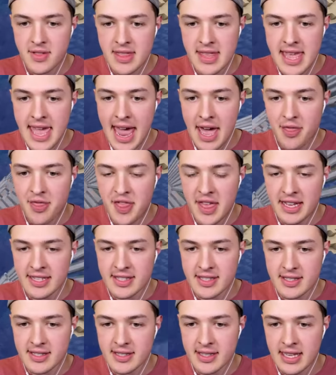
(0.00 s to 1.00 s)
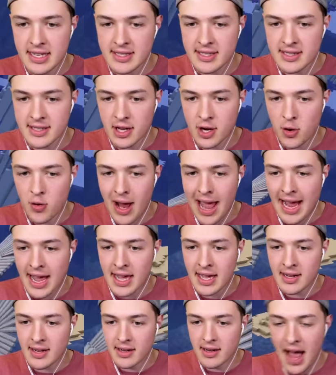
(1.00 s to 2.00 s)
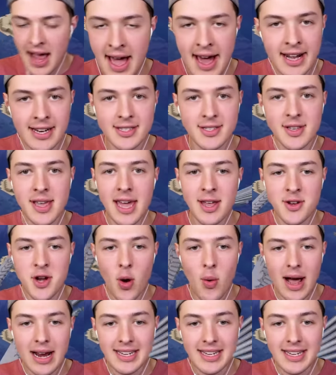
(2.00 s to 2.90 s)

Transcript: Yeah, this is the Kraken. I honestly had no